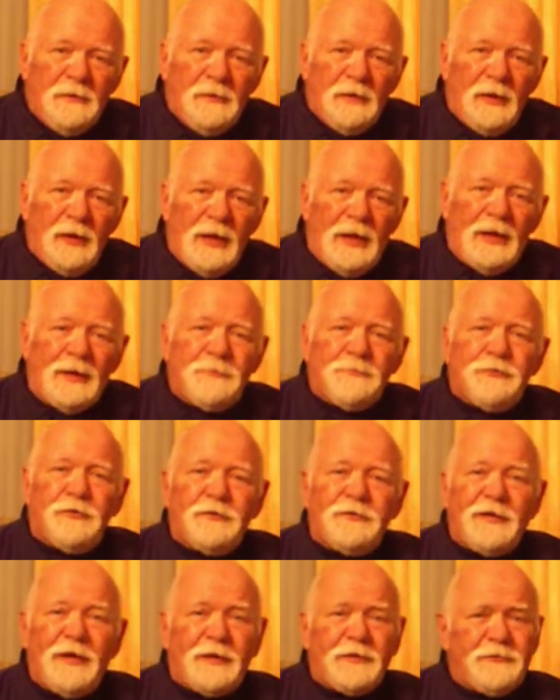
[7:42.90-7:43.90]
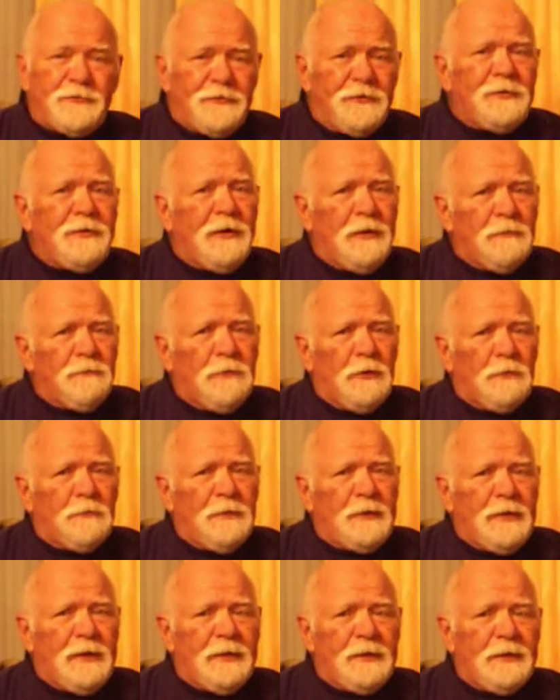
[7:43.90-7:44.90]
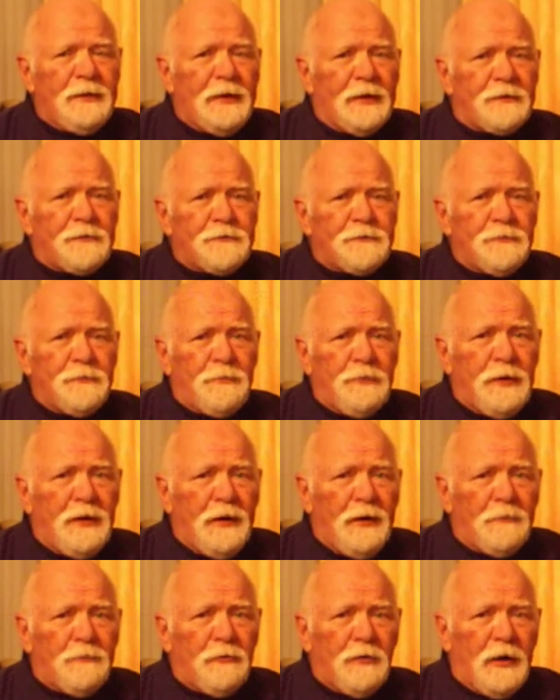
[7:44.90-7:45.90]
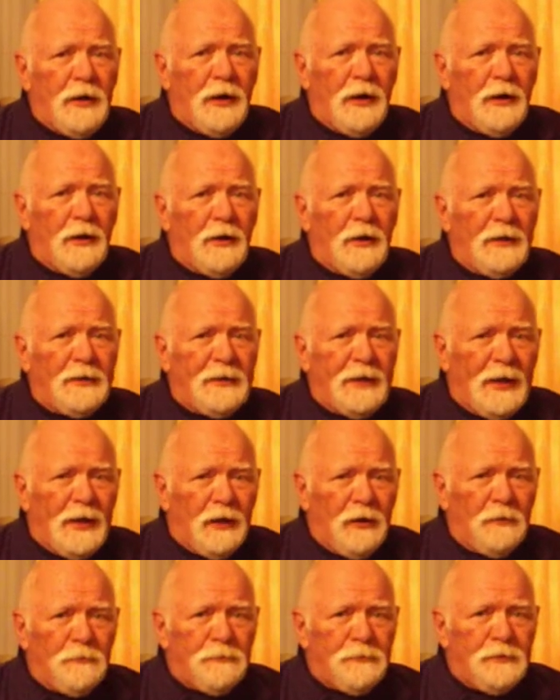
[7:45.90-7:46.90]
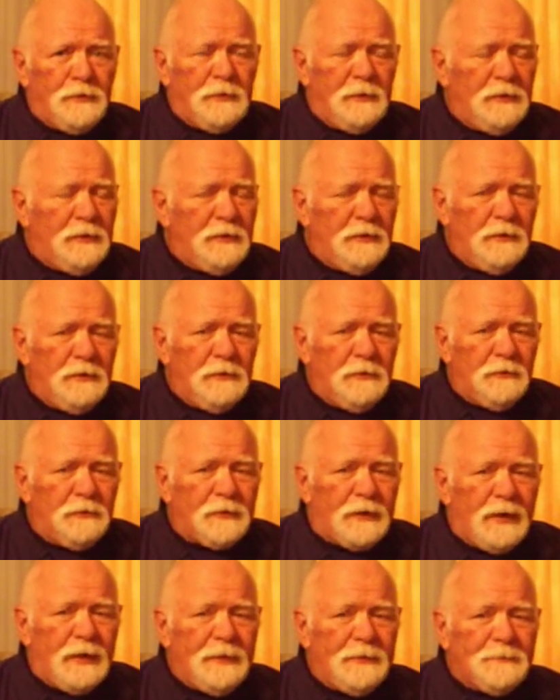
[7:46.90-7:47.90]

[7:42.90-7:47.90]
and protection when we need an extra prayer and help. Okay?